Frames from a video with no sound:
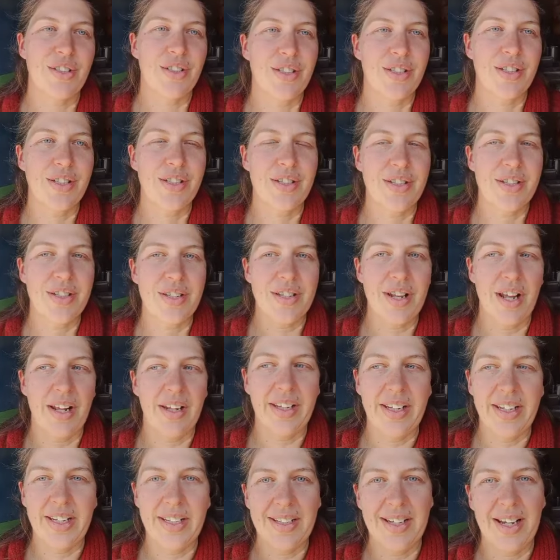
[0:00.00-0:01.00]
just
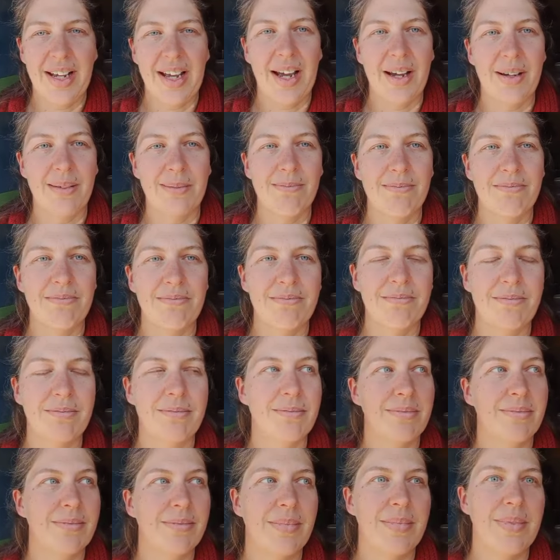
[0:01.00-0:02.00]
solid. I'm
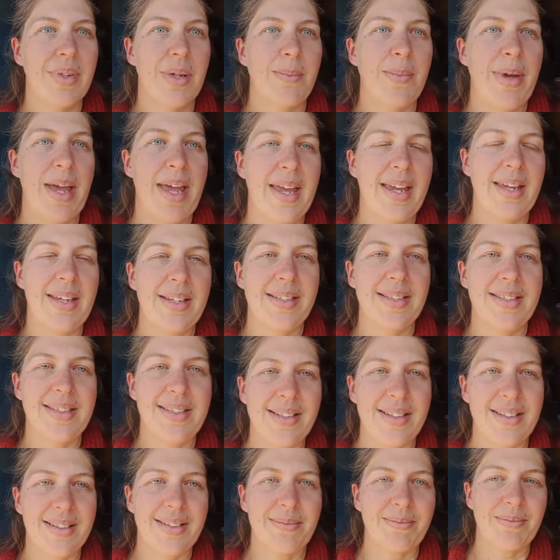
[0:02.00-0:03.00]

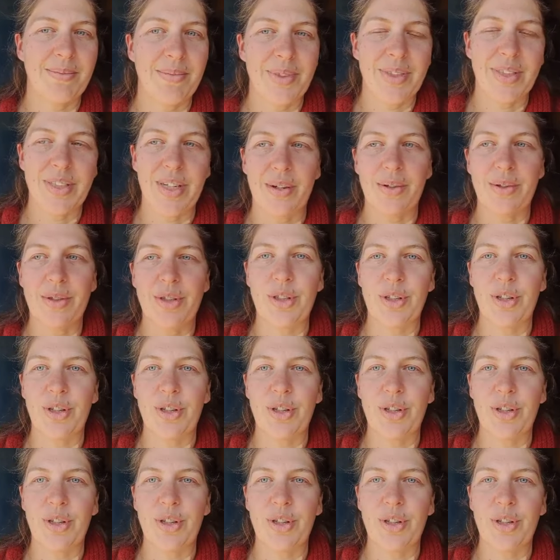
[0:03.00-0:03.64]
amazed. I'm so